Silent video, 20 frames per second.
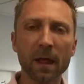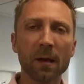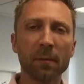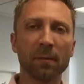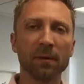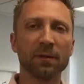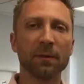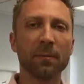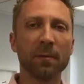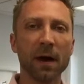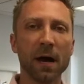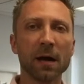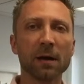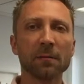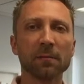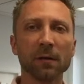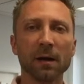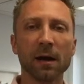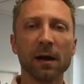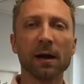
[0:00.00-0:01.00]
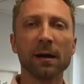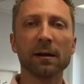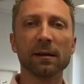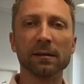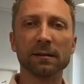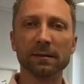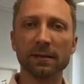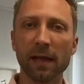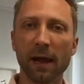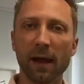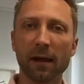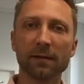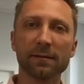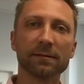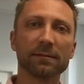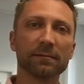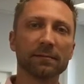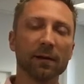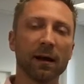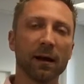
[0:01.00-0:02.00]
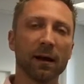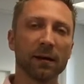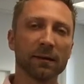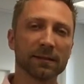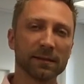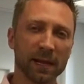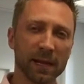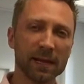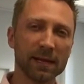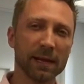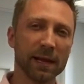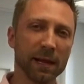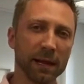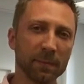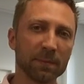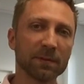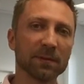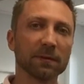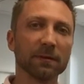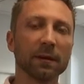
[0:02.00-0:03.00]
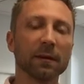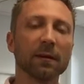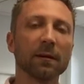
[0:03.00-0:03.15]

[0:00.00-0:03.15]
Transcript: But the bottom line is that tight hips,